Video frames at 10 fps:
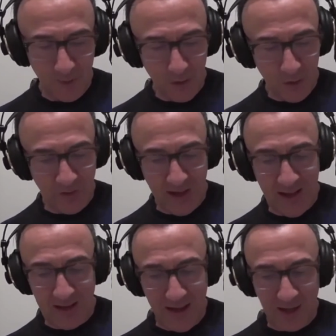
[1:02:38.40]
They
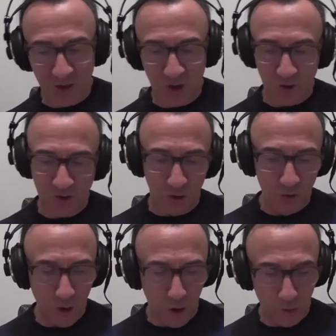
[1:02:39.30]
had 8 shots on
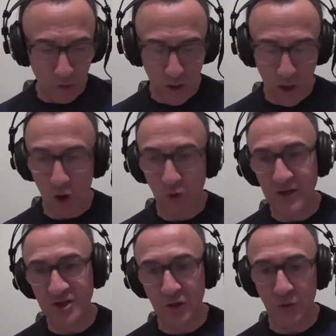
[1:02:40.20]
goal, only
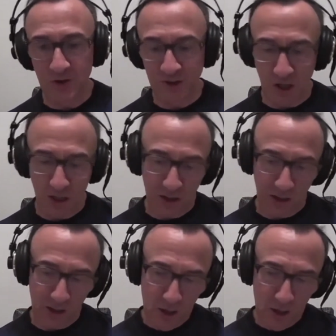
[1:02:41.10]
2 on target.